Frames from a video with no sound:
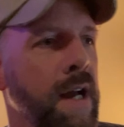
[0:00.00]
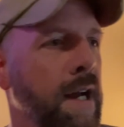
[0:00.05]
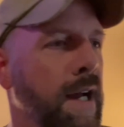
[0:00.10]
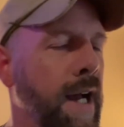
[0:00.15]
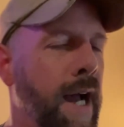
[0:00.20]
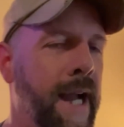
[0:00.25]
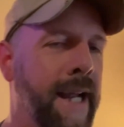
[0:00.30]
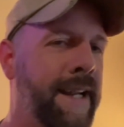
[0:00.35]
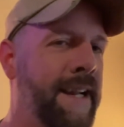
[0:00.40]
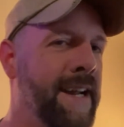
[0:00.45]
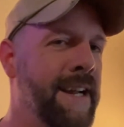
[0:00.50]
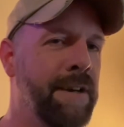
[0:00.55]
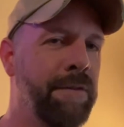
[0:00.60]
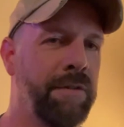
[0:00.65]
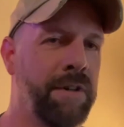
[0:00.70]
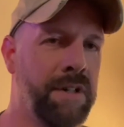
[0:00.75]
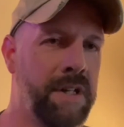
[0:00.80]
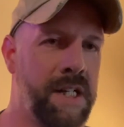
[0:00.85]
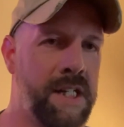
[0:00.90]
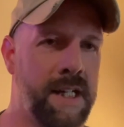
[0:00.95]
I can't
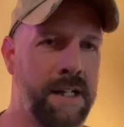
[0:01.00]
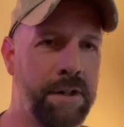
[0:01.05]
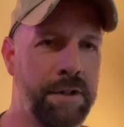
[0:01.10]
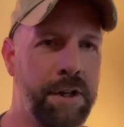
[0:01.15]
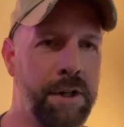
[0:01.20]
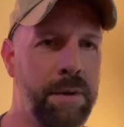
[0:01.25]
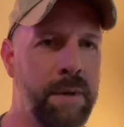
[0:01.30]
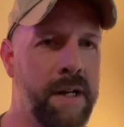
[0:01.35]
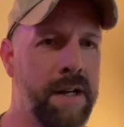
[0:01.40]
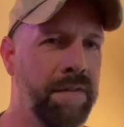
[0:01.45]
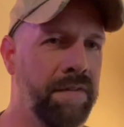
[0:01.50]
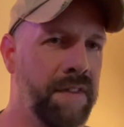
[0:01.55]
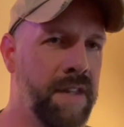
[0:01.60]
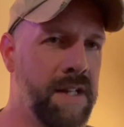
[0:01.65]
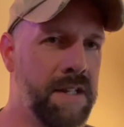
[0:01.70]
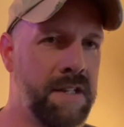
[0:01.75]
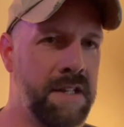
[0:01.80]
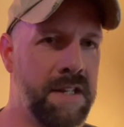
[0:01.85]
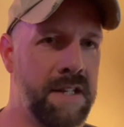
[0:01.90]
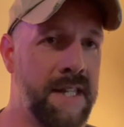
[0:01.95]
really tell you if
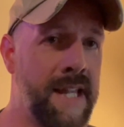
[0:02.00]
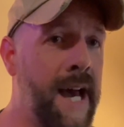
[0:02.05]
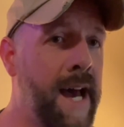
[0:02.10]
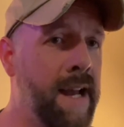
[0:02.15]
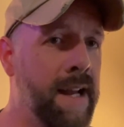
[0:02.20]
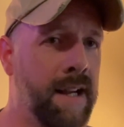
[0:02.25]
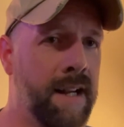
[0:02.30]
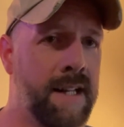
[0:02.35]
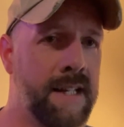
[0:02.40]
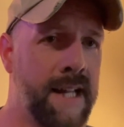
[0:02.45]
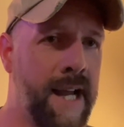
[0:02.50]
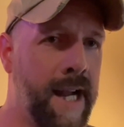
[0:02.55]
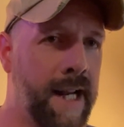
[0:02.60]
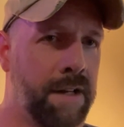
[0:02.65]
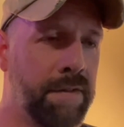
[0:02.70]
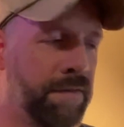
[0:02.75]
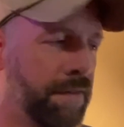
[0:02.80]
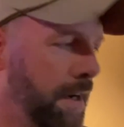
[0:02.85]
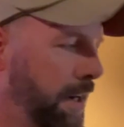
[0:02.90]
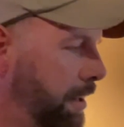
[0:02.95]
this is that
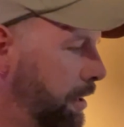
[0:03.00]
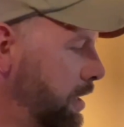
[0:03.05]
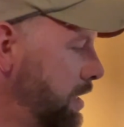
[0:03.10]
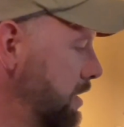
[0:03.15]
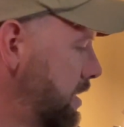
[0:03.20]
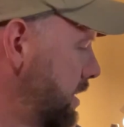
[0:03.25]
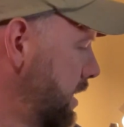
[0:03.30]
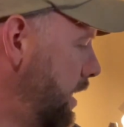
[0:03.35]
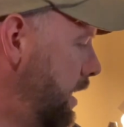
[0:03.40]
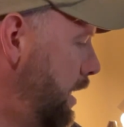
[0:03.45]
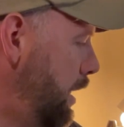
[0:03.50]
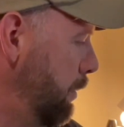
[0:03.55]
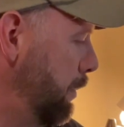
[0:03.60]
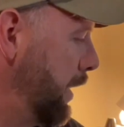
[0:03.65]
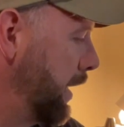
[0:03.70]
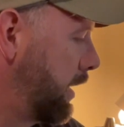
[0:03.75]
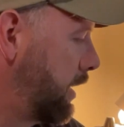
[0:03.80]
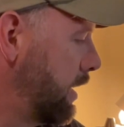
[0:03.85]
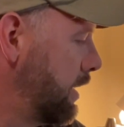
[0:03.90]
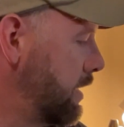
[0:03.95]
exact fragrance
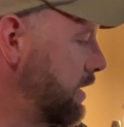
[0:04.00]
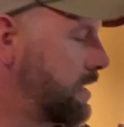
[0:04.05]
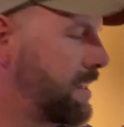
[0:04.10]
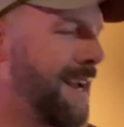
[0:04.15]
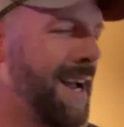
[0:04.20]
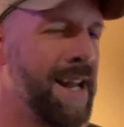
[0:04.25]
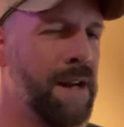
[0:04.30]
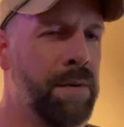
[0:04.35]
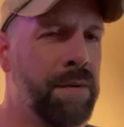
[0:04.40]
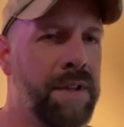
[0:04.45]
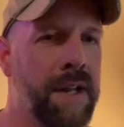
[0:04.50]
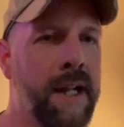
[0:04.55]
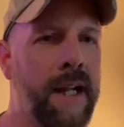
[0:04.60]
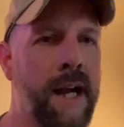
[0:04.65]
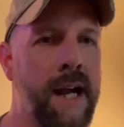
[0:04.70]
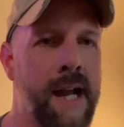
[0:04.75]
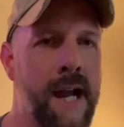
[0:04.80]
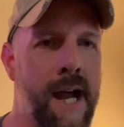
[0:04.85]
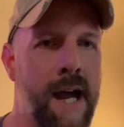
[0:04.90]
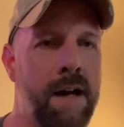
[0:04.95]
because I don't think
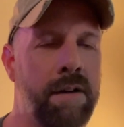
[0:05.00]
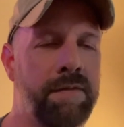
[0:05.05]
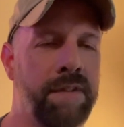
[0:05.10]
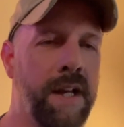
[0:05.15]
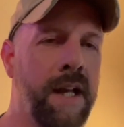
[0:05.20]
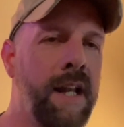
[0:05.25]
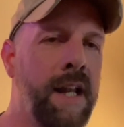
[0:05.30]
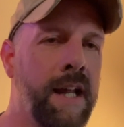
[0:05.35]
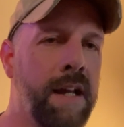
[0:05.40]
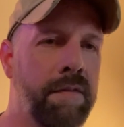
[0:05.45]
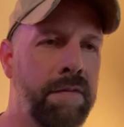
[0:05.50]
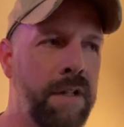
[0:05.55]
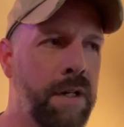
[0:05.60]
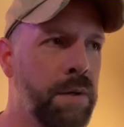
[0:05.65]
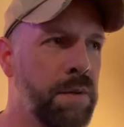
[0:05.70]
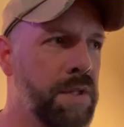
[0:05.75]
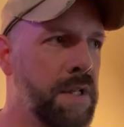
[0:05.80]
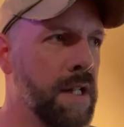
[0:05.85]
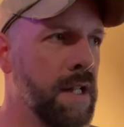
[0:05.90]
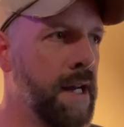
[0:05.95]
I have any of
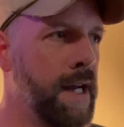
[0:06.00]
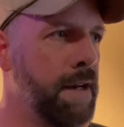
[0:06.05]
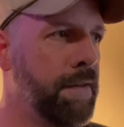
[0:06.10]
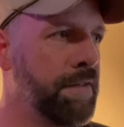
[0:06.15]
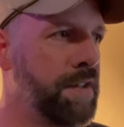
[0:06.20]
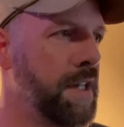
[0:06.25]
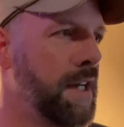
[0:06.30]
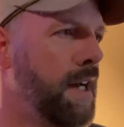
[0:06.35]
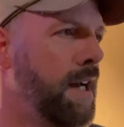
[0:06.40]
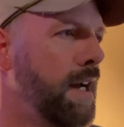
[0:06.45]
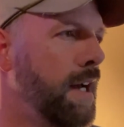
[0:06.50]
those left.